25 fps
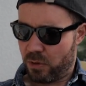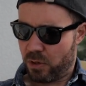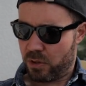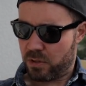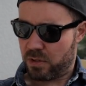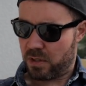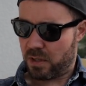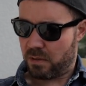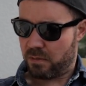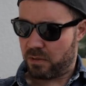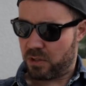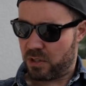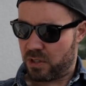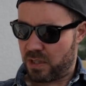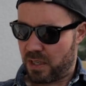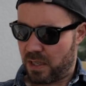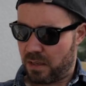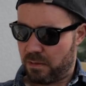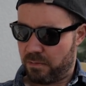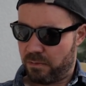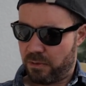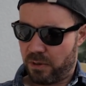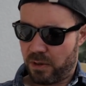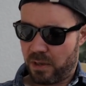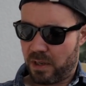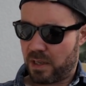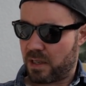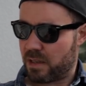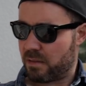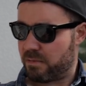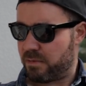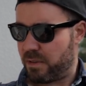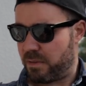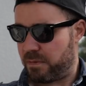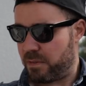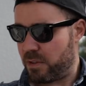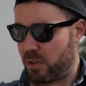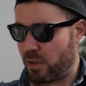raw selvage denim for
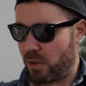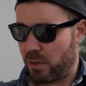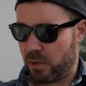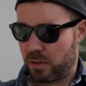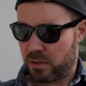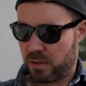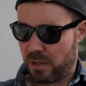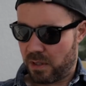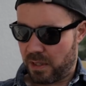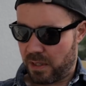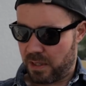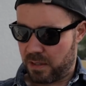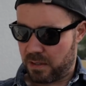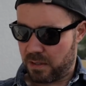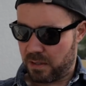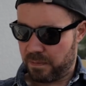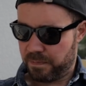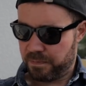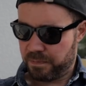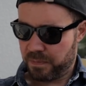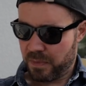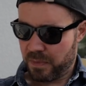like $50 or less?